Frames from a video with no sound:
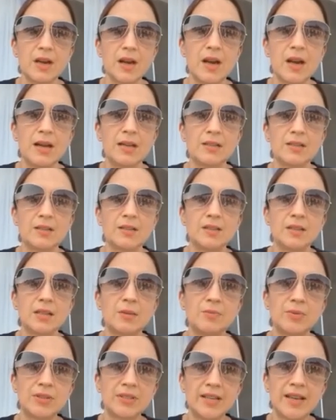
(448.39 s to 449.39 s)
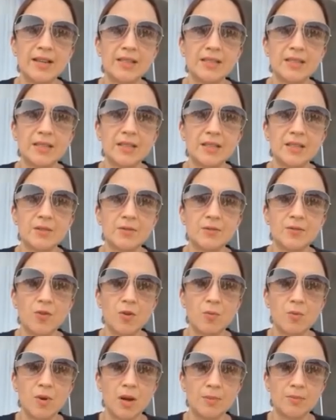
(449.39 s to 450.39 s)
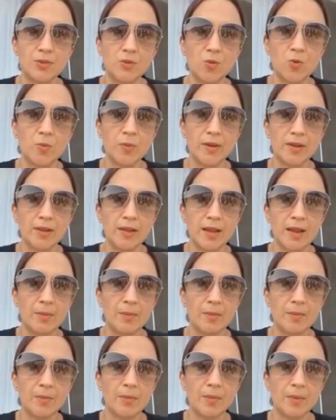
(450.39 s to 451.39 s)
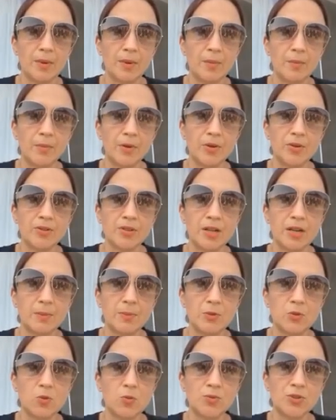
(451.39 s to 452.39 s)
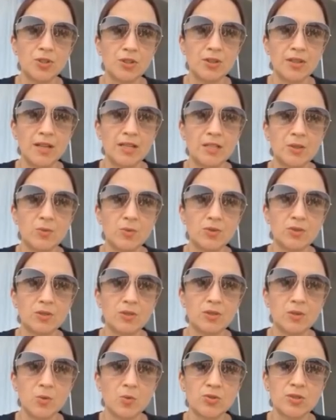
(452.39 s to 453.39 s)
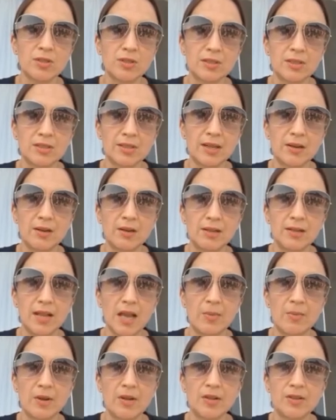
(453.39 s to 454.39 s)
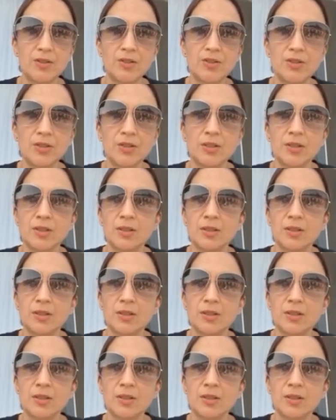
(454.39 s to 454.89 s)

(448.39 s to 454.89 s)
and it protects us from absorbing them, because that absorption, that's what causes the cellular damage.